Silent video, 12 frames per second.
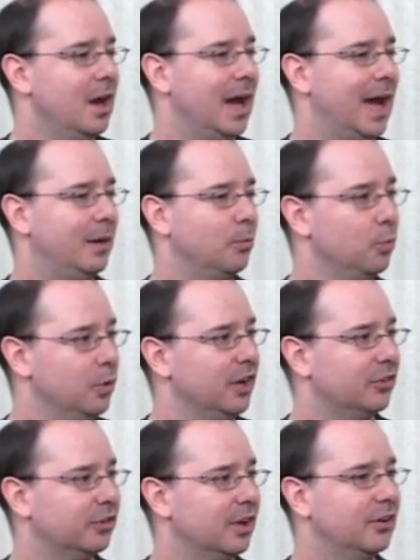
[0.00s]
at
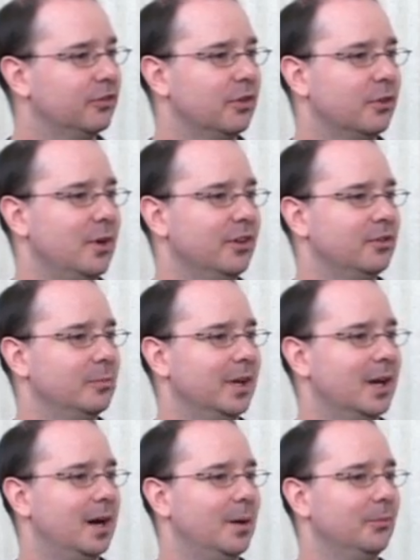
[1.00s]
risk. So the question
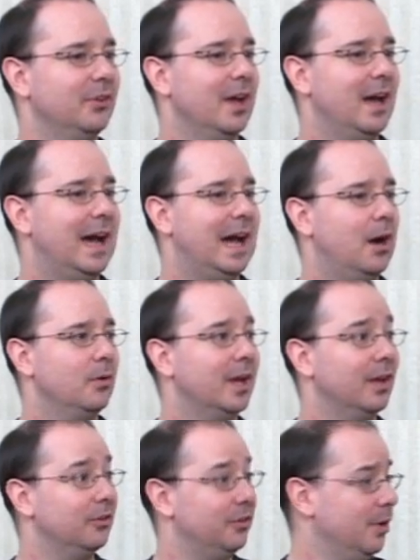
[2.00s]
becomes, how
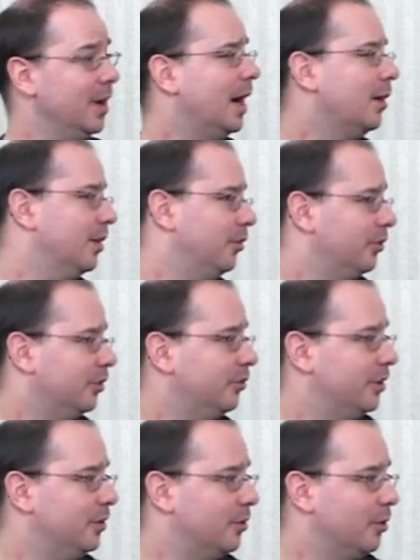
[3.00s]
can a
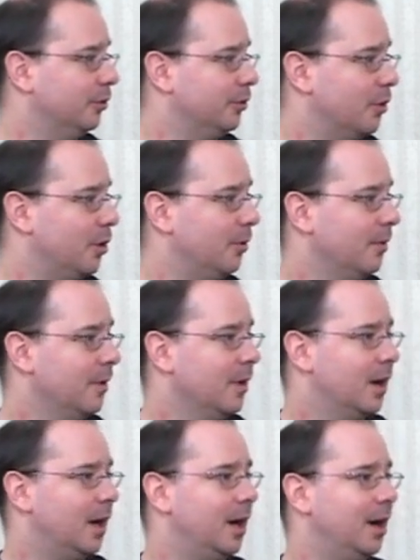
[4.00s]
16-year-old girl
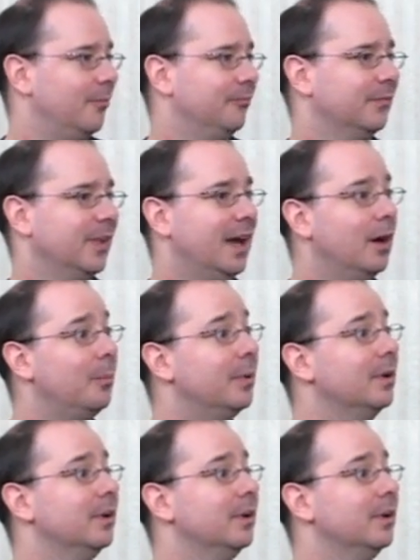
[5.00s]
help